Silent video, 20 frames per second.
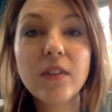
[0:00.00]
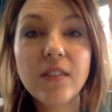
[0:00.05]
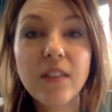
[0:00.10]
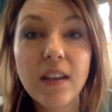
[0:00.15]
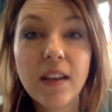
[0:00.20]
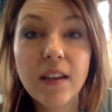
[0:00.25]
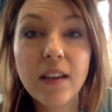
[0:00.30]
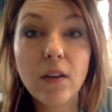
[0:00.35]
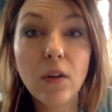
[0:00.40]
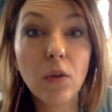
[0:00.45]

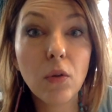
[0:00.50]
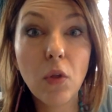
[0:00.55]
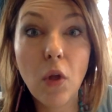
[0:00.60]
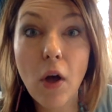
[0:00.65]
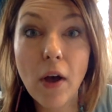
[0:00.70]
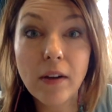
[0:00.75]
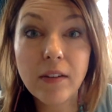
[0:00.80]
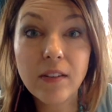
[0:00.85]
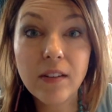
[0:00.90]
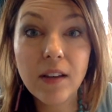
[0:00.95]
Take a
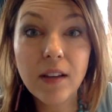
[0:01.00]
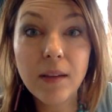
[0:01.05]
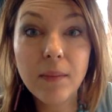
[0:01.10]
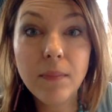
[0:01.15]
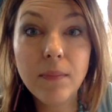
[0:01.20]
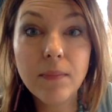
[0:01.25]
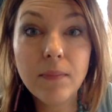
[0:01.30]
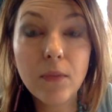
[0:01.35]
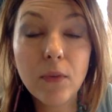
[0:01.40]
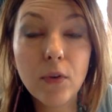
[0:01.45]
long time
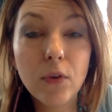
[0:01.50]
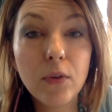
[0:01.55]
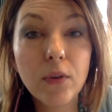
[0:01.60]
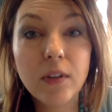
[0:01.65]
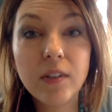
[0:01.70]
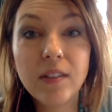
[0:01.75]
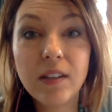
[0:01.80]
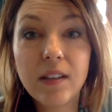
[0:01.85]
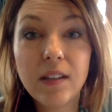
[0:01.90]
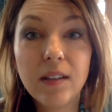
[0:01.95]
or you
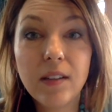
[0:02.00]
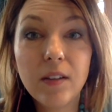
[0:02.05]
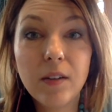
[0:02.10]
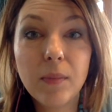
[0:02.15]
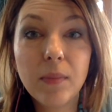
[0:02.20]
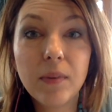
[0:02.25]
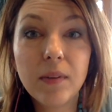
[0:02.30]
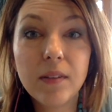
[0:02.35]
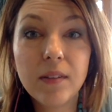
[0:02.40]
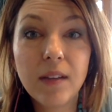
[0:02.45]
can take a little
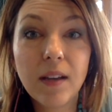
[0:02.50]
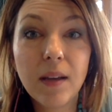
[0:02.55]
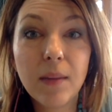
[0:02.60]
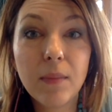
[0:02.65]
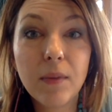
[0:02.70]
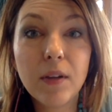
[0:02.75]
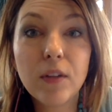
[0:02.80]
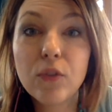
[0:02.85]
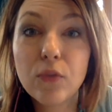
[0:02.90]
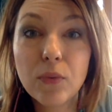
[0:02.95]
bit of time.
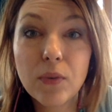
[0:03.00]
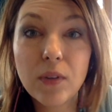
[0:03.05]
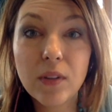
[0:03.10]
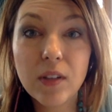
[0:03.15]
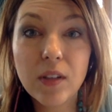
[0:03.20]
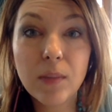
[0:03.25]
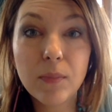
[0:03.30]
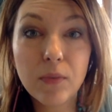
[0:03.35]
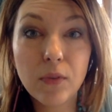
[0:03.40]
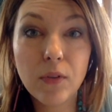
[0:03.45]
It's really
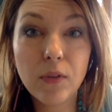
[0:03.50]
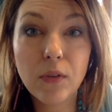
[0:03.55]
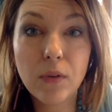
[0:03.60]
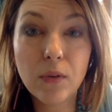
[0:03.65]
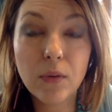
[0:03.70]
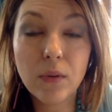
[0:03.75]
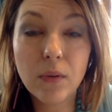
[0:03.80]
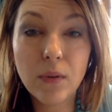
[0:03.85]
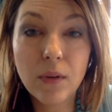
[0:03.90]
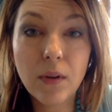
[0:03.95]
up to you,
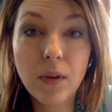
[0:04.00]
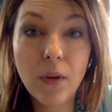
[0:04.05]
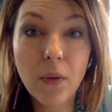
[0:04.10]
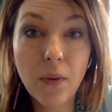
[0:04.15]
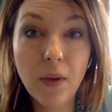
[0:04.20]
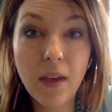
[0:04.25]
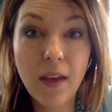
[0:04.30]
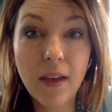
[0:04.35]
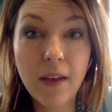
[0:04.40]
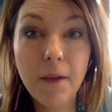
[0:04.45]

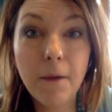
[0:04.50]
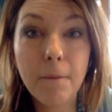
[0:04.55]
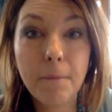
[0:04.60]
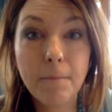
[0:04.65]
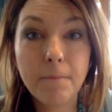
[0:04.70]
okay?